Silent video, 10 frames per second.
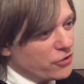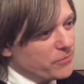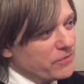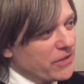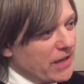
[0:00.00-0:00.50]

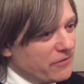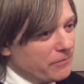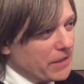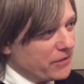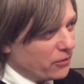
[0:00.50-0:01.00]
In German
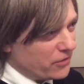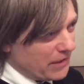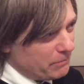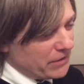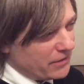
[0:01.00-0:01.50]
we have
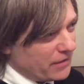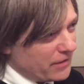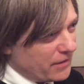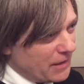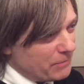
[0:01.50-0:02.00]
many other
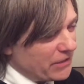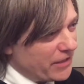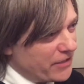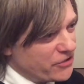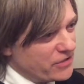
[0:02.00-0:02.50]

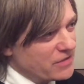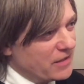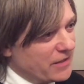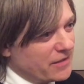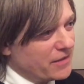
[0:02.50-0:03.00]

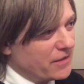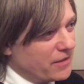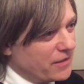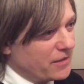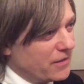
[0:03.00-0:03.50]
applications
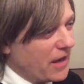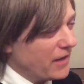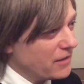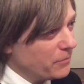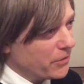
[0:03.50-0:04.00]
like
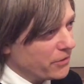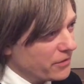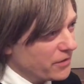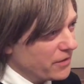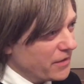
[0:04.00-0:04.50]

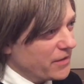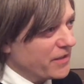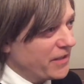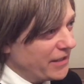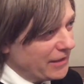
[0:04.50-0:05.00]
Heidelberg,
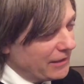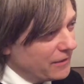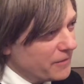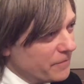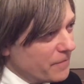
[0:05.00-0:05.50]

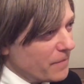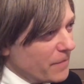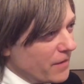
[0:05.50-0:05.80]
Kiel,